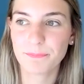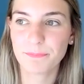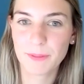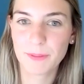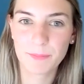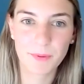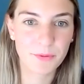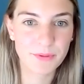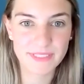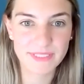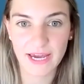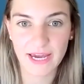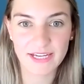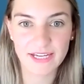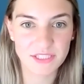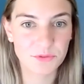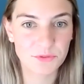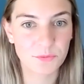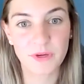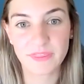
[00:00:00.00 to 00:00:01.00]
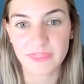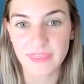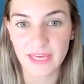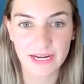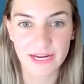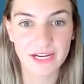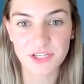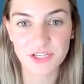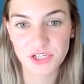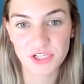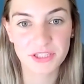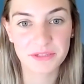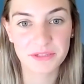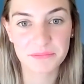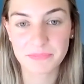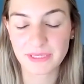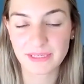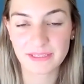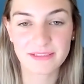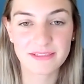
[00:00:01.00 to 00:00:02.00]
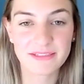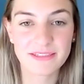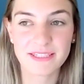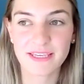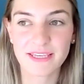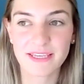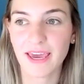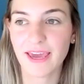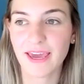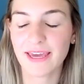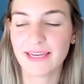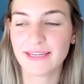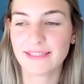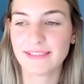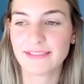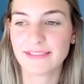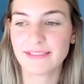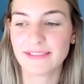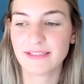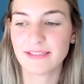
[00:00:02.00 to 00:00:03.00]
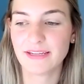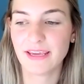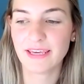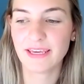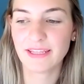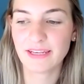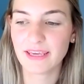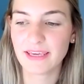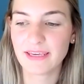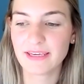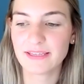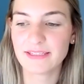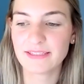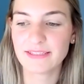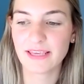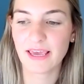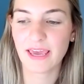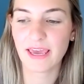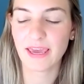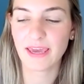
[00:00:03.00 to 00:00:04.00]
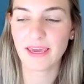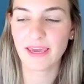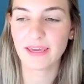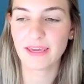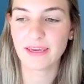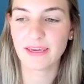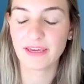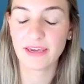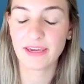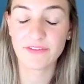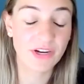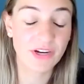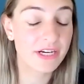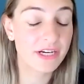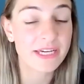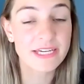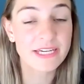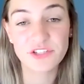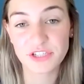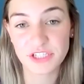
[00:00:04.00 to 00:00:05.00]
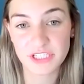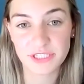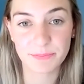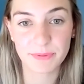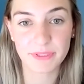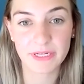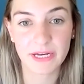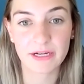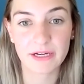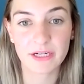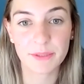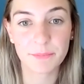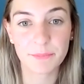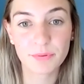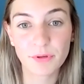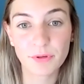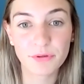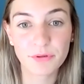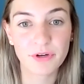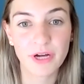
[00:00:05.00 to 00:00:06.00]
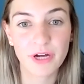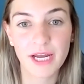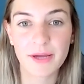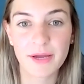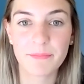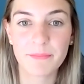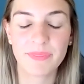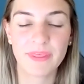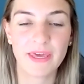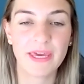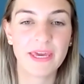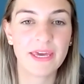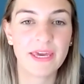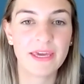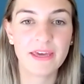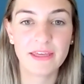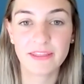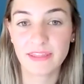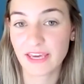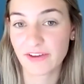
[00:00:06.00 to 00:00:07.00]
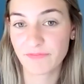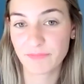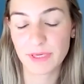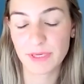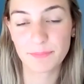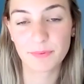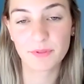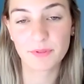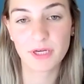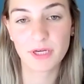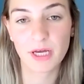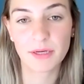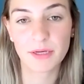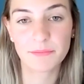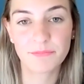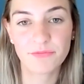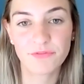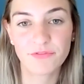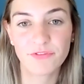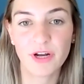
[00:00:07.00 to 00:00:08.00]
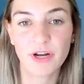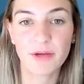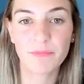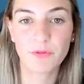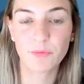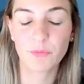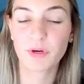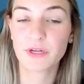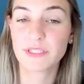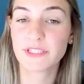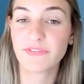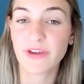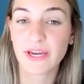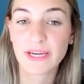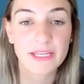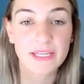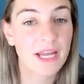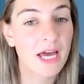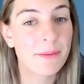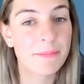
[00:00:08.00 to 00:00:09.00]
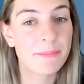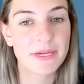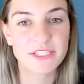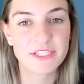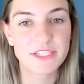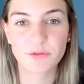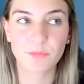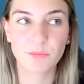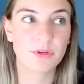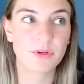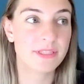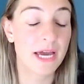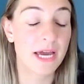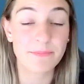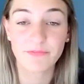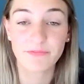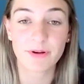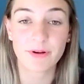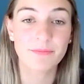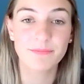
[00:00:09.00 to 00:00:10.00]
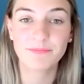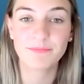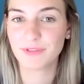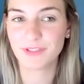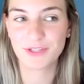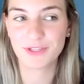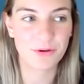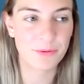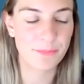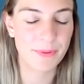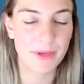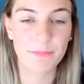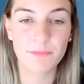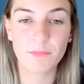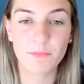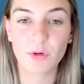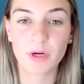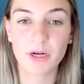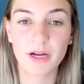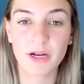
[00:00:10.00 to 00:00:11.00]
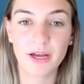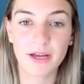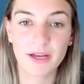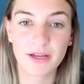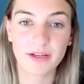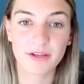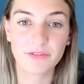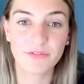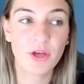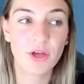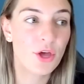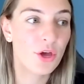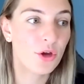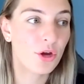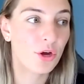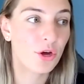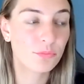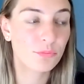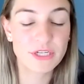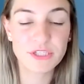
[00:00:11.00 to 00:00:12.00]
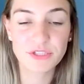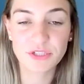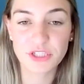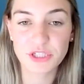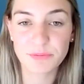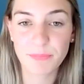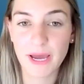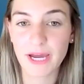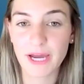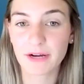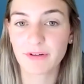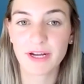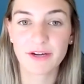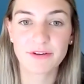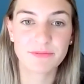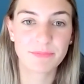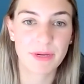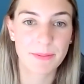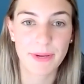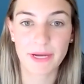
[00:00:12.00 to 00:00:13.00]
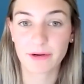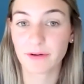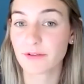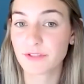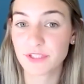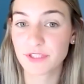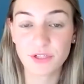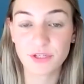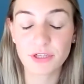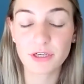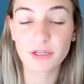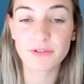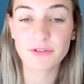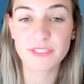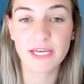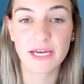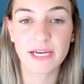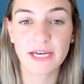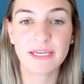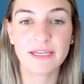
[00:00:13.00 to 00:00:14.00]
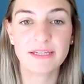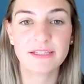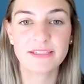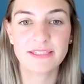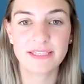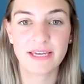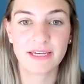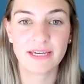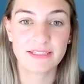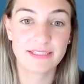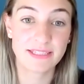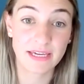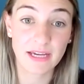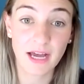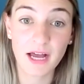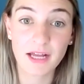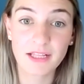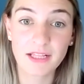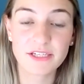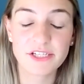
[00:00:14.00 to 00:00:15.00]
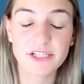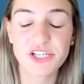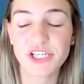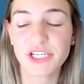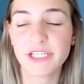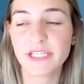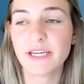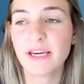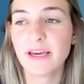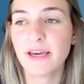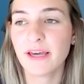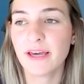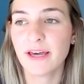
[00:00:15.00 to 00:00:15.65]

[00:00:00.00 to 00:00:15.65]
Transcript: people always ask what that actually means. And it is a very interdisciplinary program. They they have people come from the world of economics, the world I'm from, you know, a bit more of a research background. My background's in neuroscience and psychology.